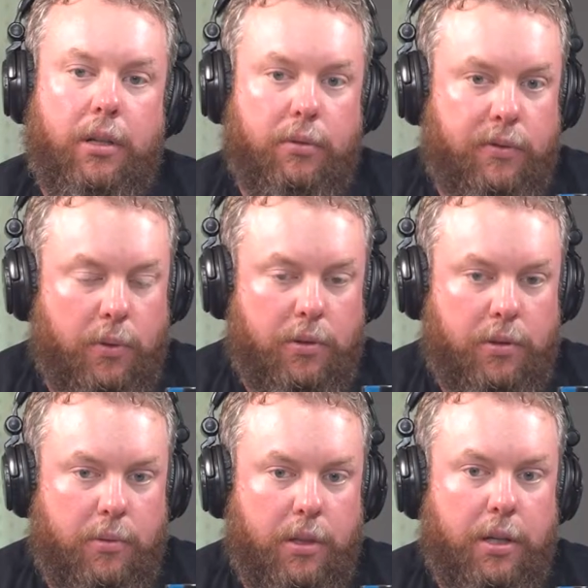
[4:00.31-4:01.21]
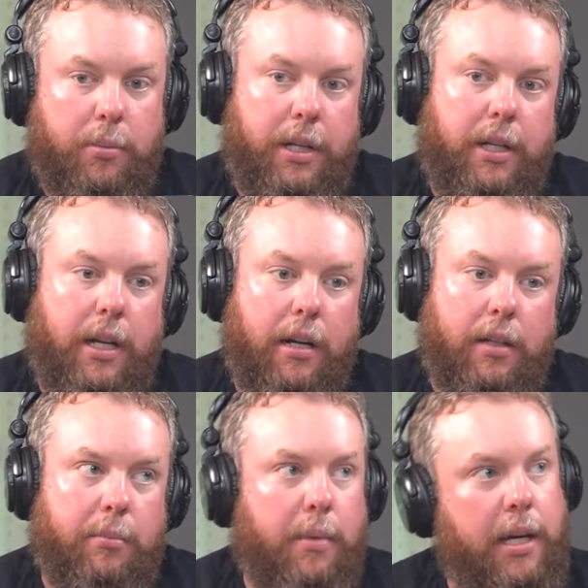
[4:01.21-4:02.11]
Old Forester, were coming in there
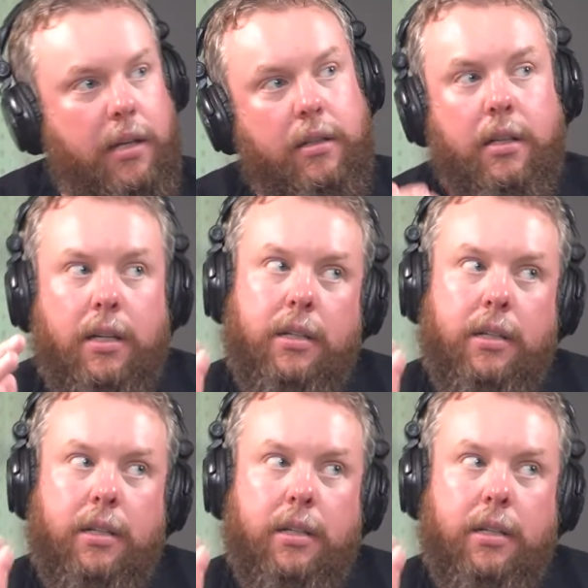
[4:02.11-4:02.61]
like, man,